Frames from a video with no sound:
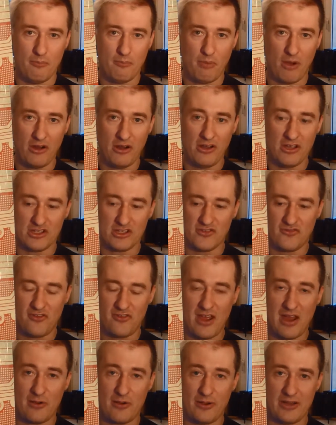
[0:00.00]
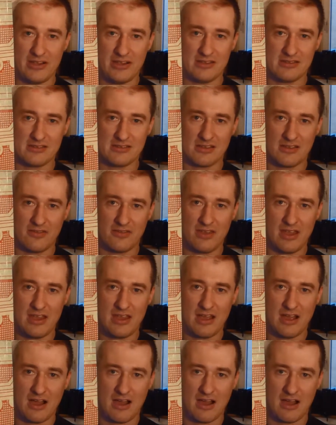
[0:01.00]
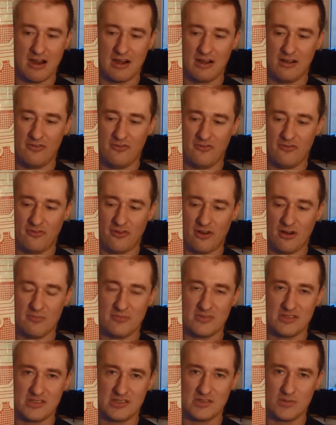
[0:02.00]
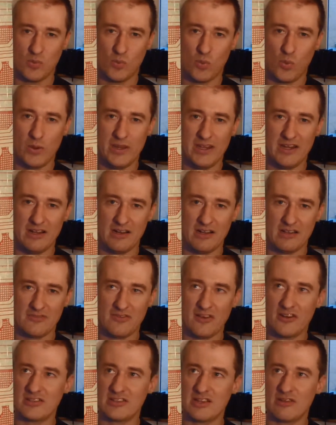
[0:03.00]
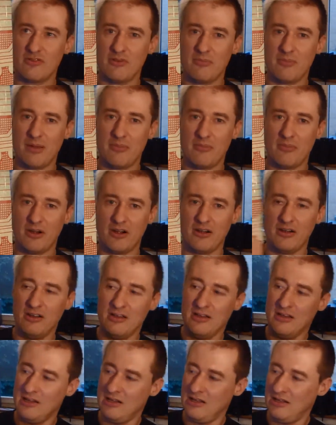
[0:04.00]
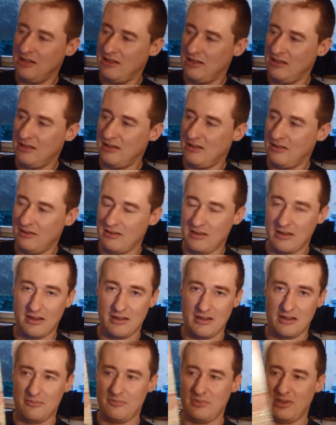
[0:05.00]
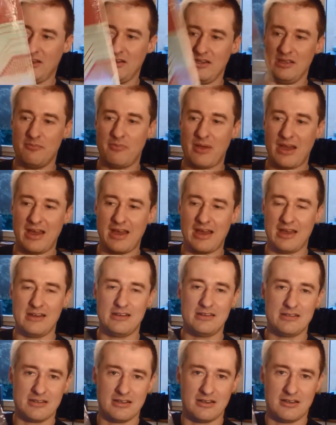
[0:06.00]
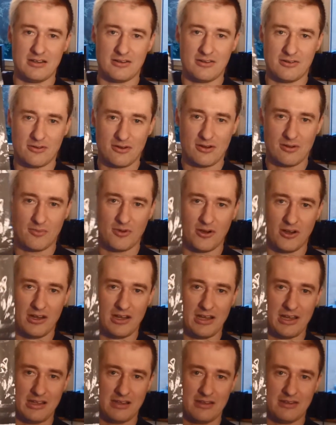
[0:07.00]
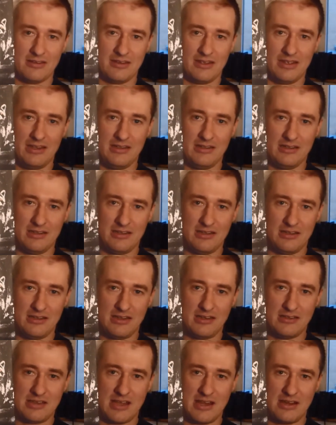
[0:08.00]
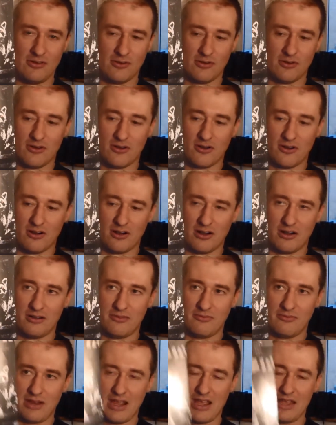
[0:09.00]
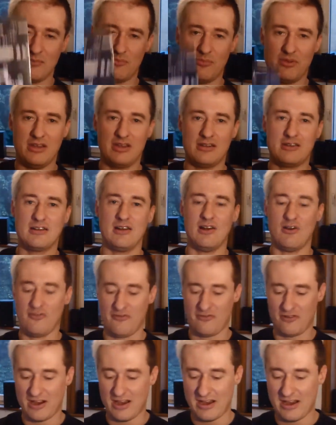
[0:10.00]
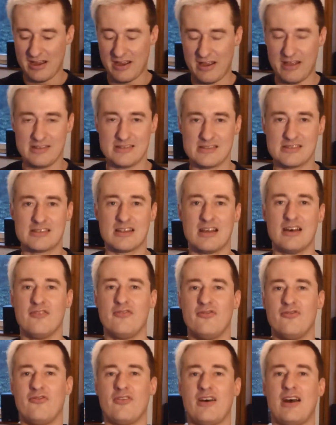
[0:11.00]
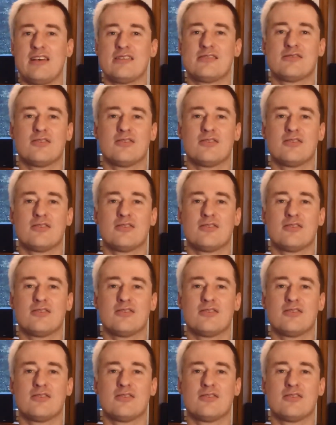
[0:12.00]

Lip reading: Bondage Fairies. They are from Sweden, as far as I remember. Indie band, or more like indie Nintendo core, 8-bit lo-fi stuff. I